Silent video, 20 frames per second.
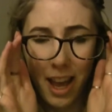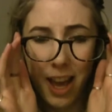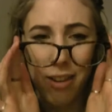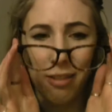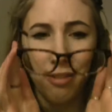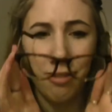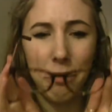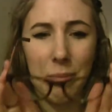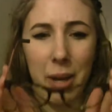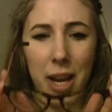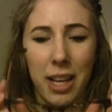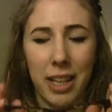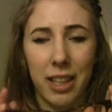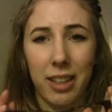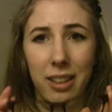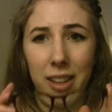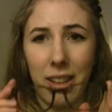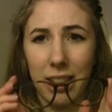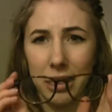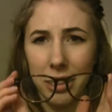have my
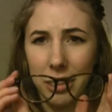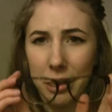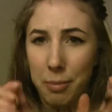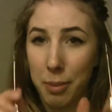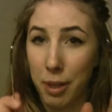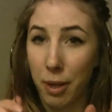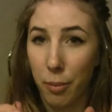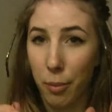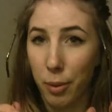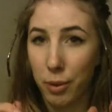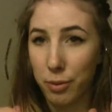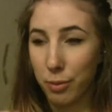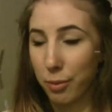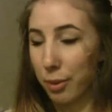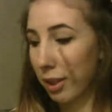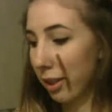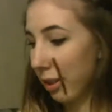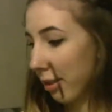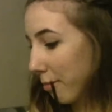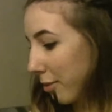glasses, but I wasn't
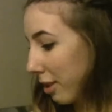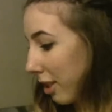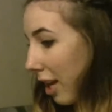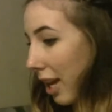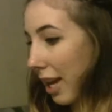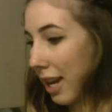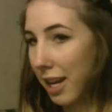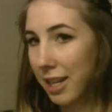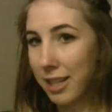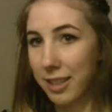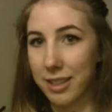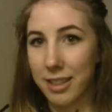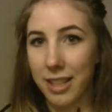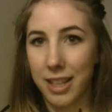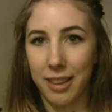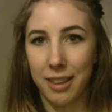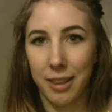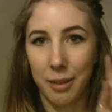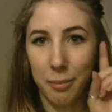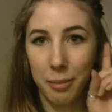wearing them today. I just
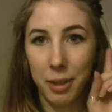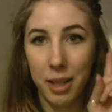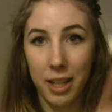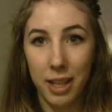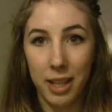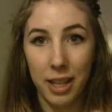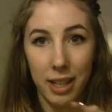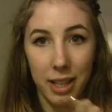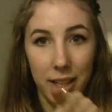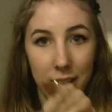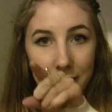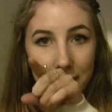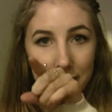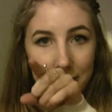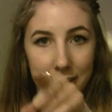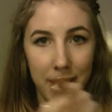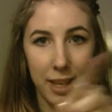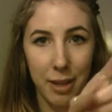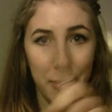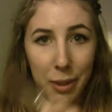need them to
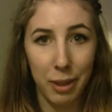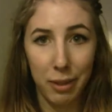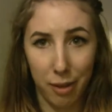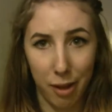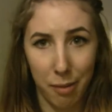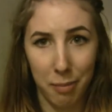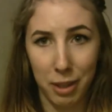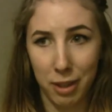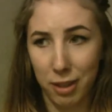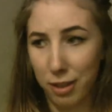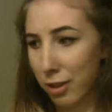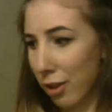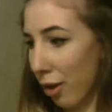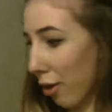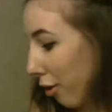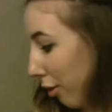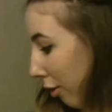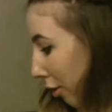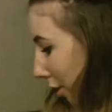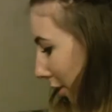see whether I'm in the
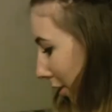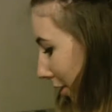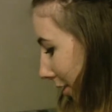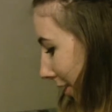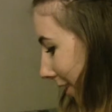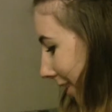shot or not.